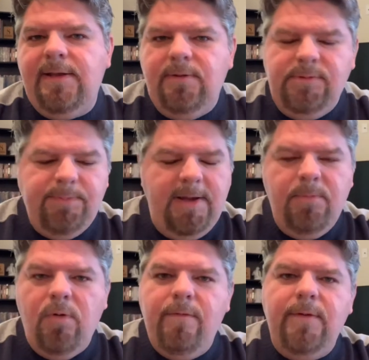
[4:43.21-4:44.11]
He was playing
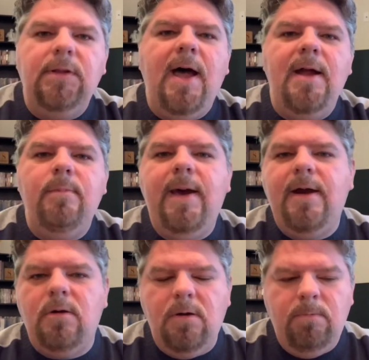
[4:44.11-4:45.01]
more of a
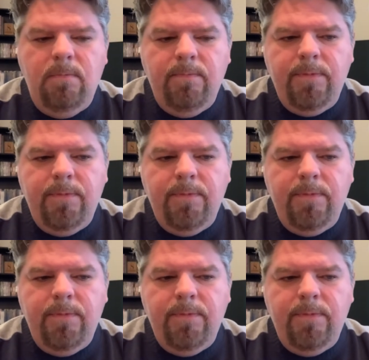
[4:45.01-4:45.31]
linebacker